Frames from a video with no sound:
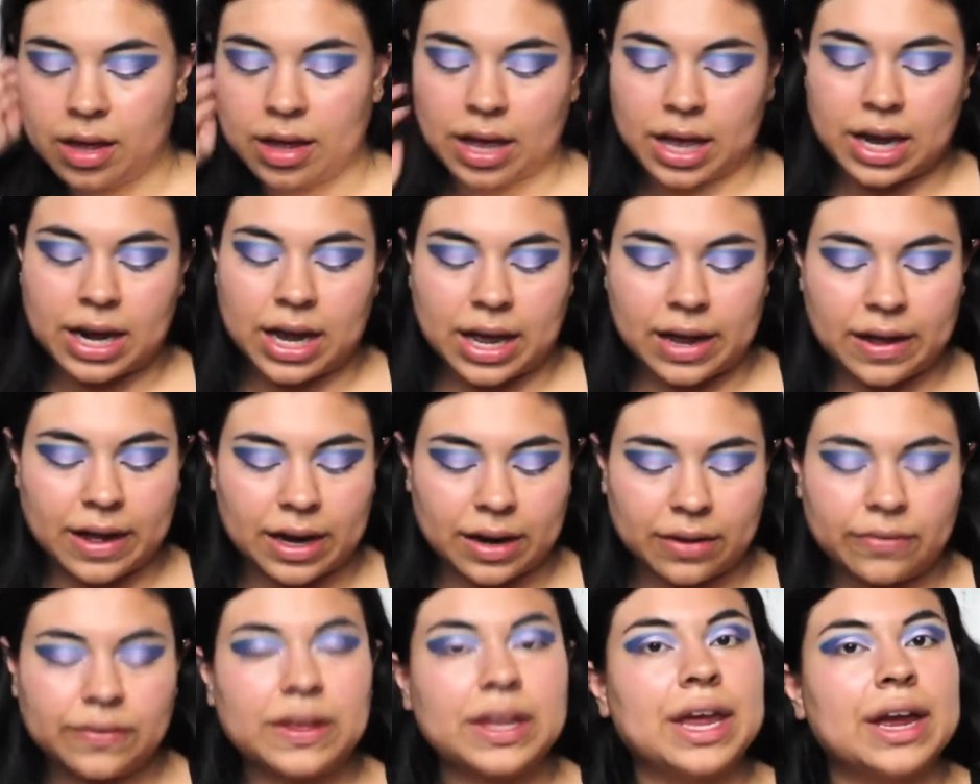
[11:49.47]
And I kind
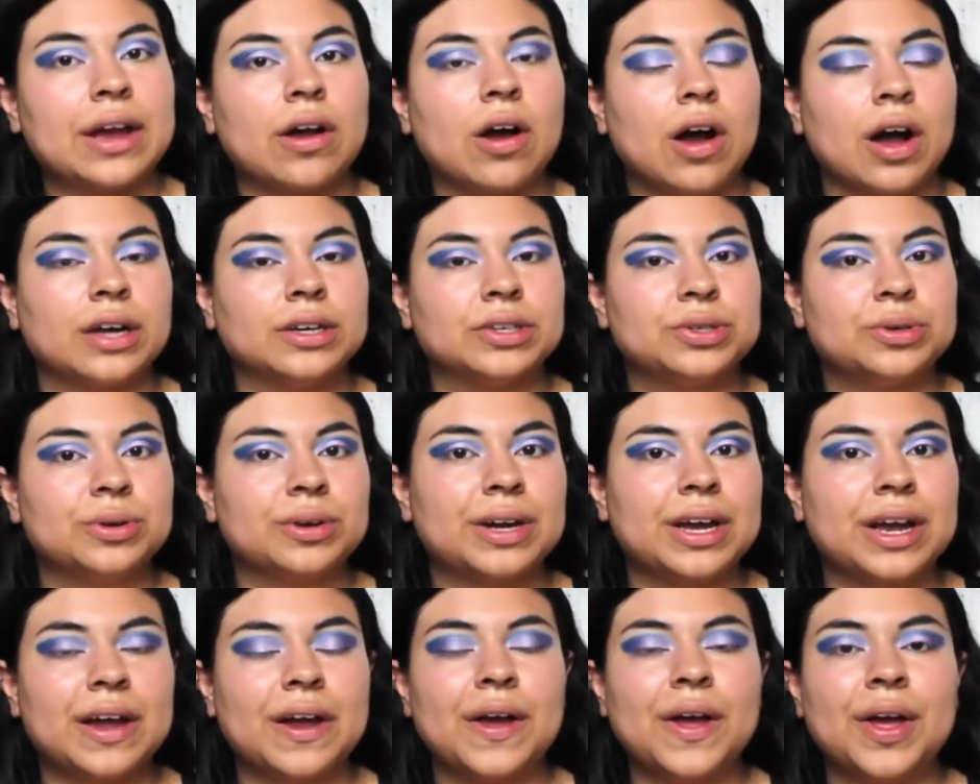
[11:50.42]
of feel like
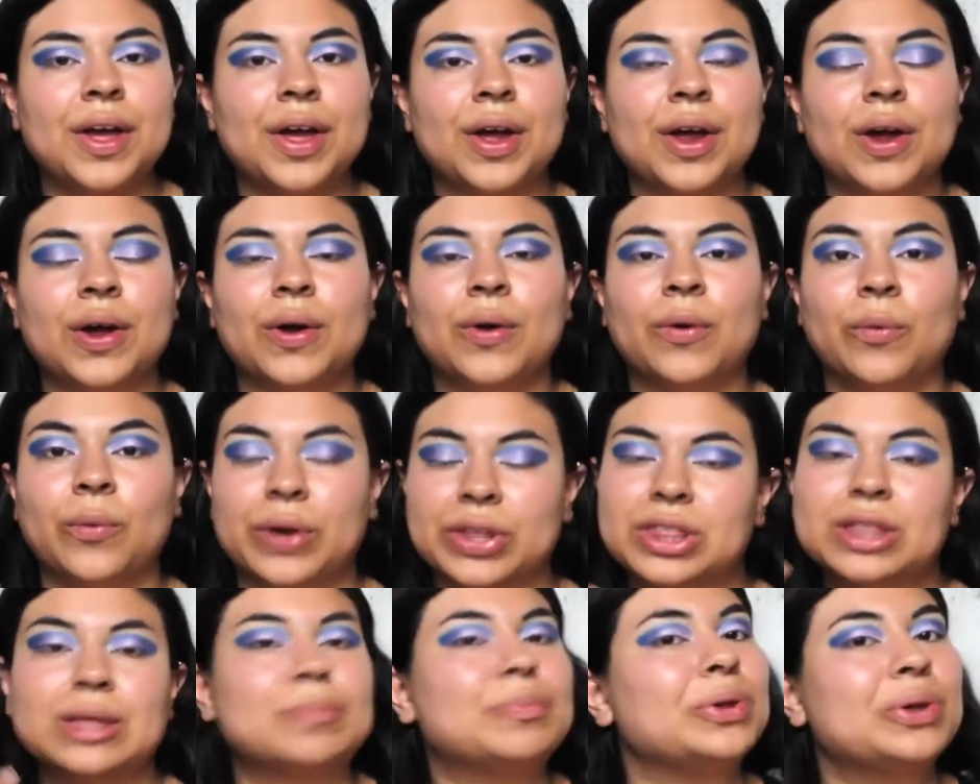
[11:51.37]
contouring
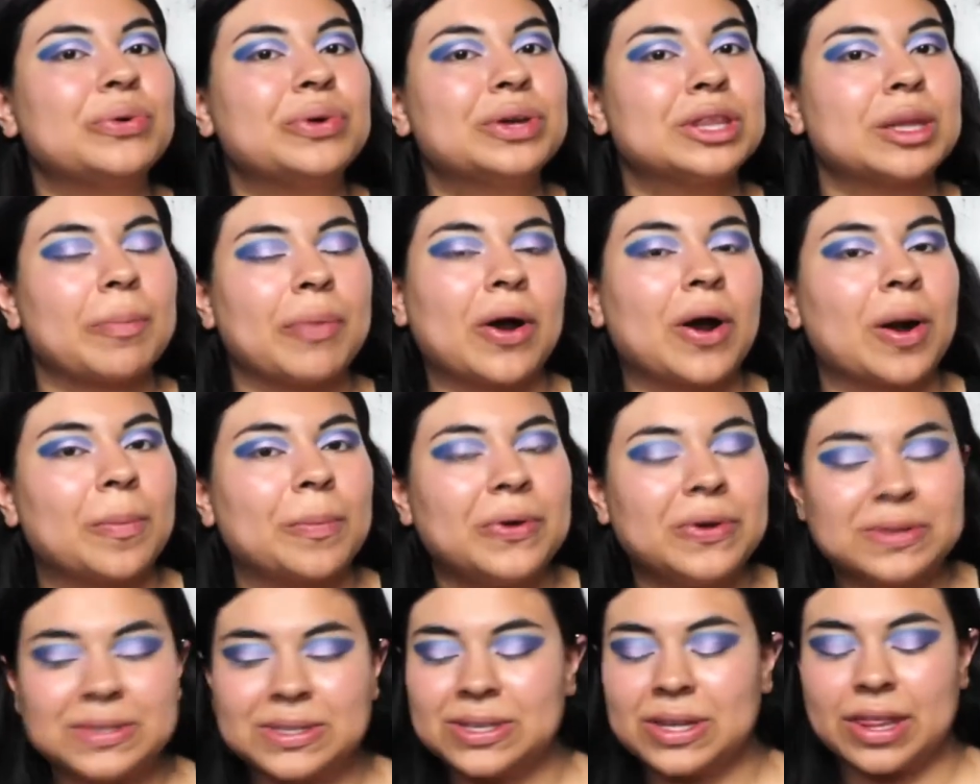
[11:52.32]
with the blue and the
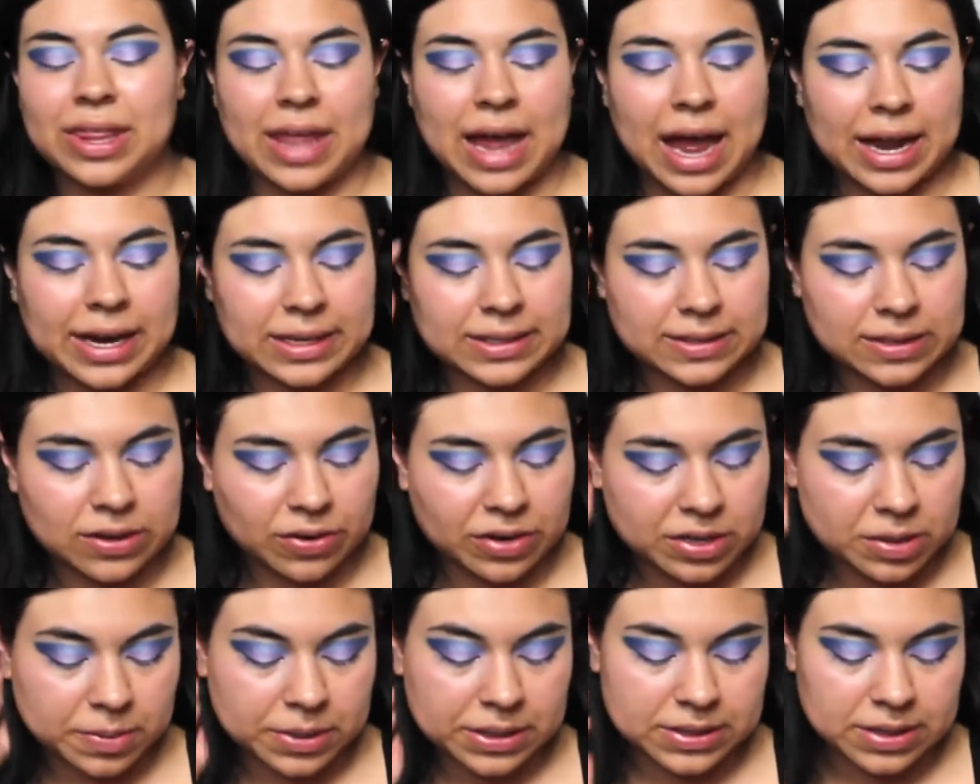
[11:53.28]
purple, so that is
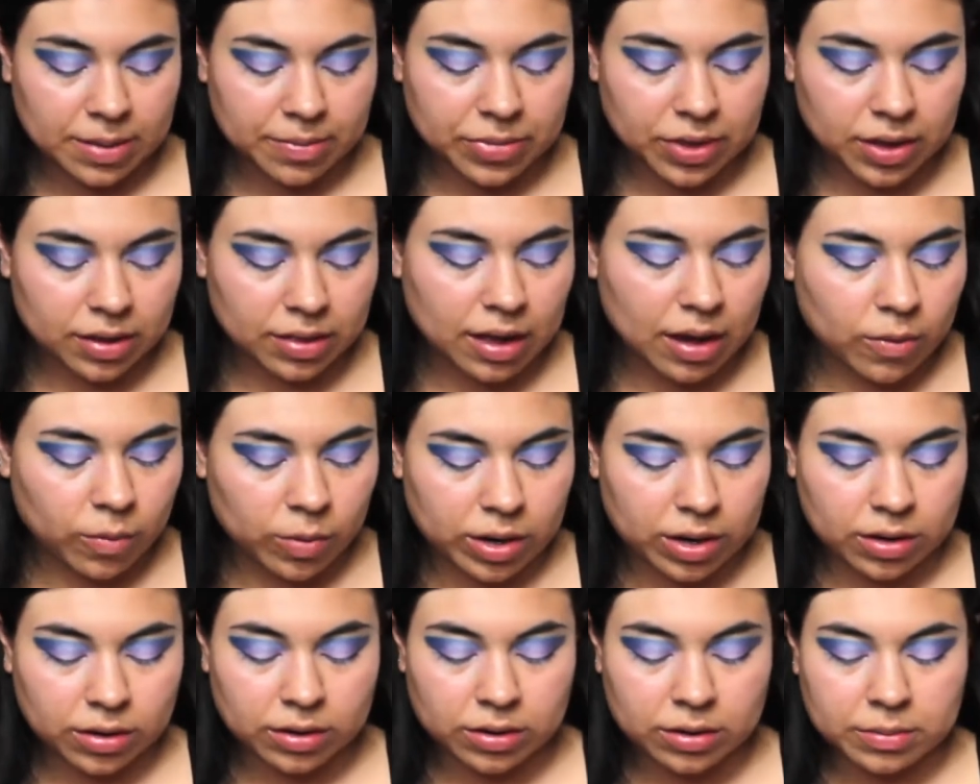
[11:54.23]
going to be something that we
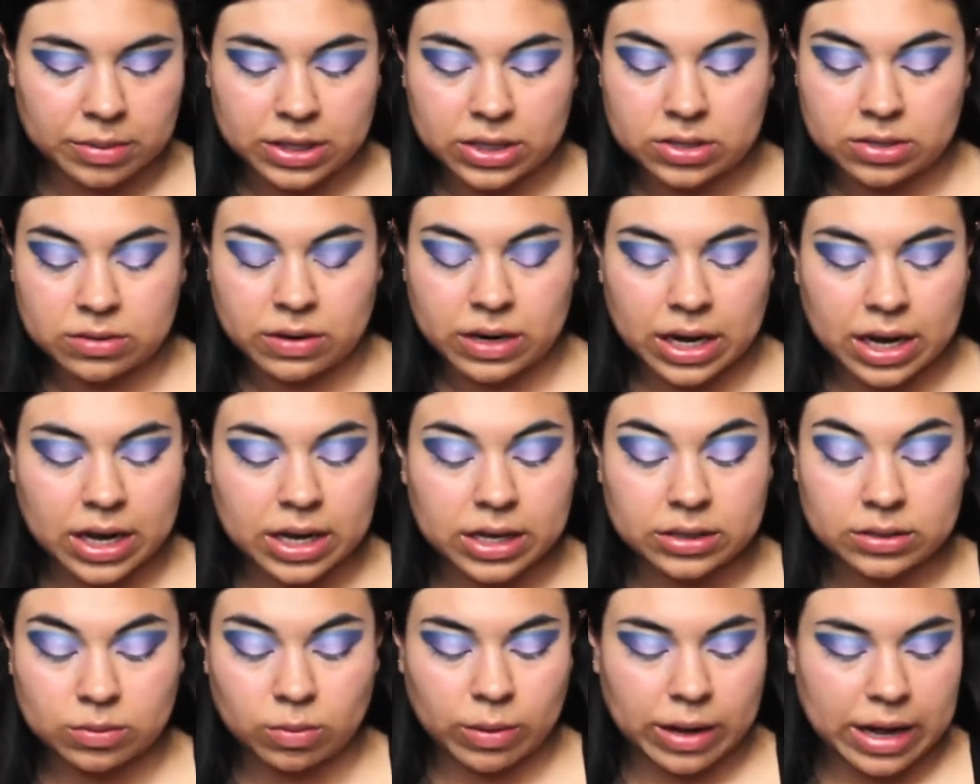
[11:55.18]
are going to be doing
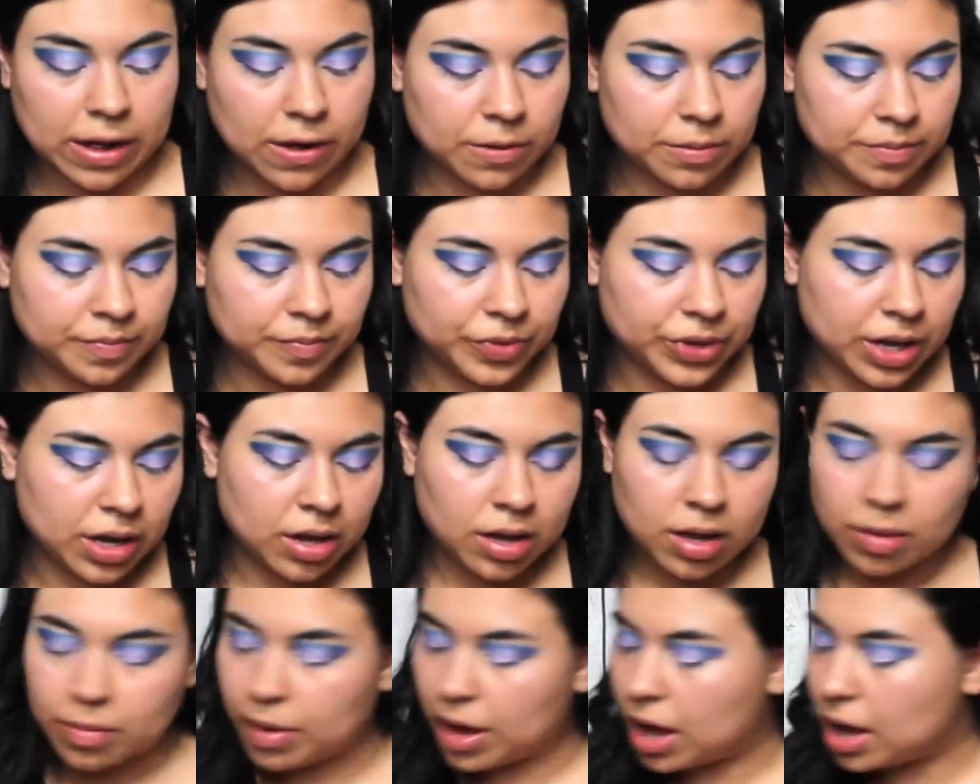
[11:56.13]
as well.
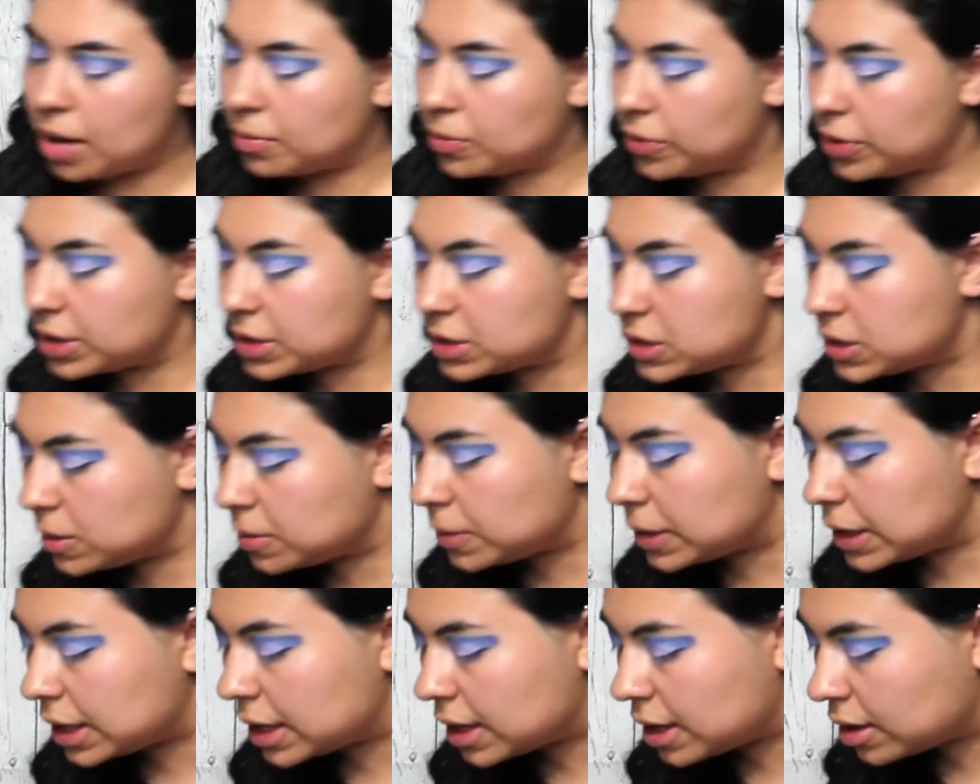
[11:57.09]
But I'm going to
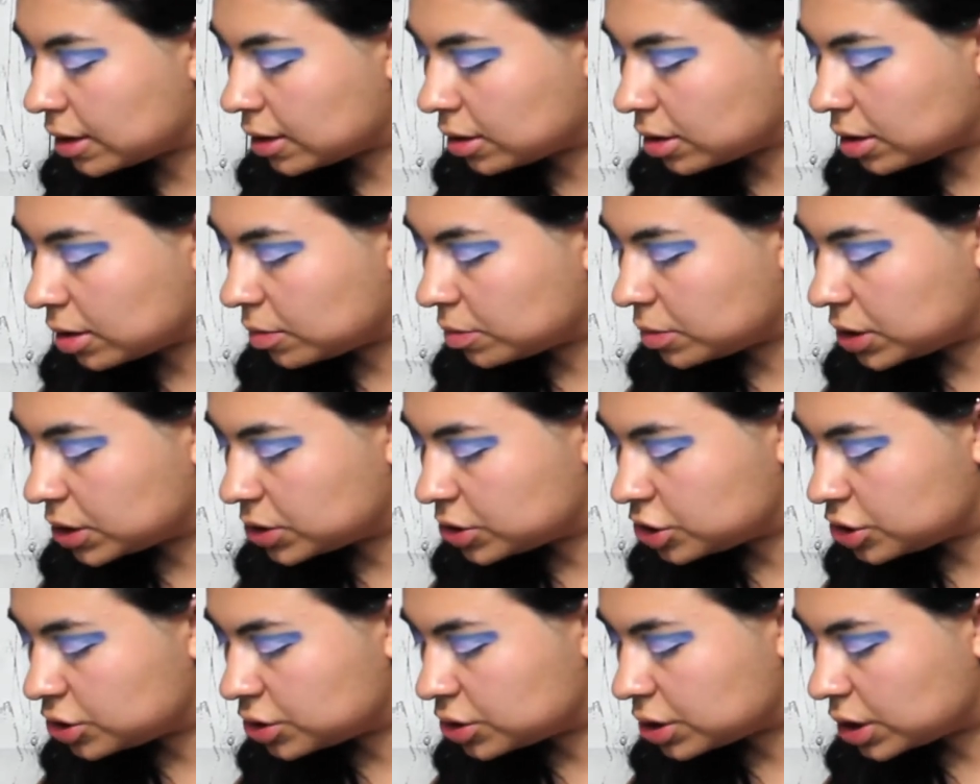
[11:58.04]
be, let me
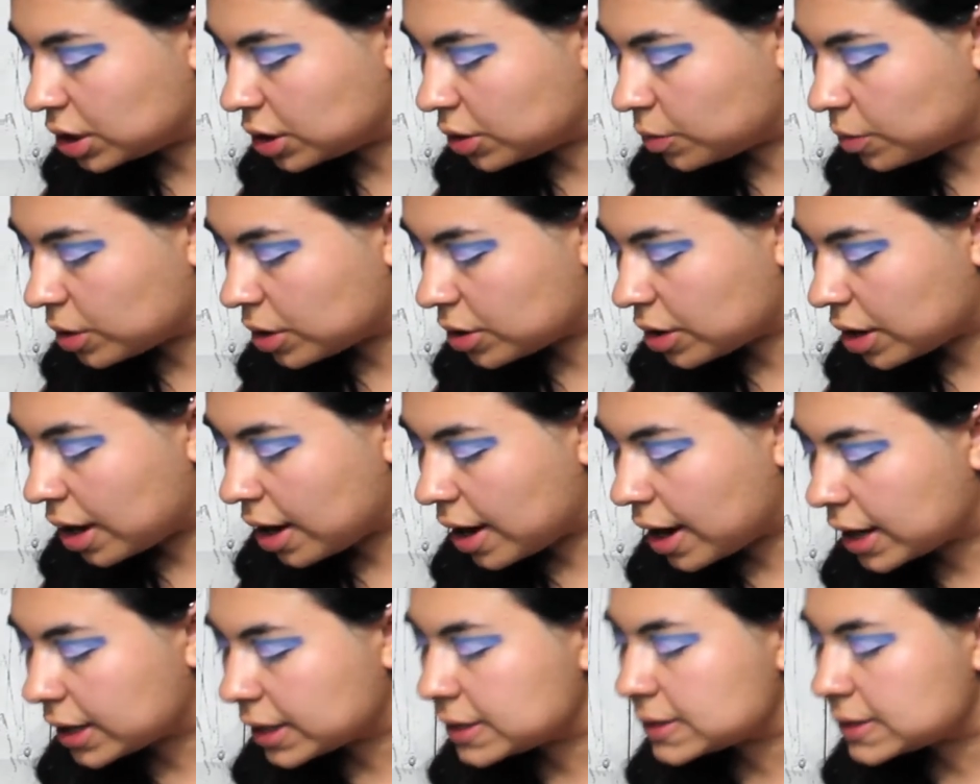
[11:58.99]
see, where the heck